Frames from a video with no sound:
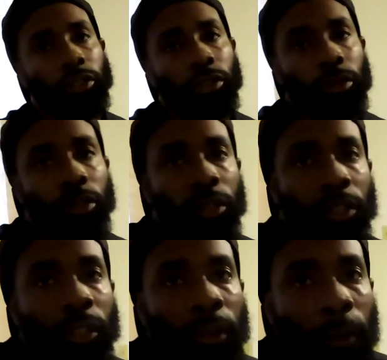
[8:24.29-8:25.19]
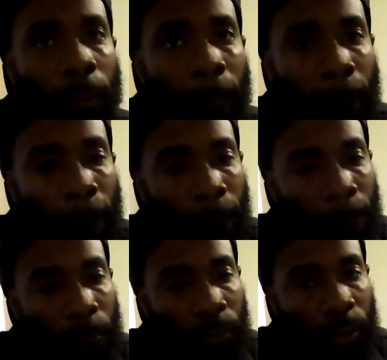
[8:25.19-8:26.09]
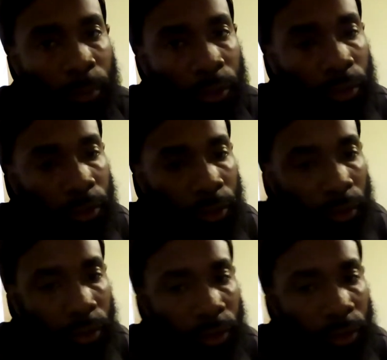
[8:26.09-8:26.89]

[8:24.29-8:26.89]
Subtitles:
so I'm gonna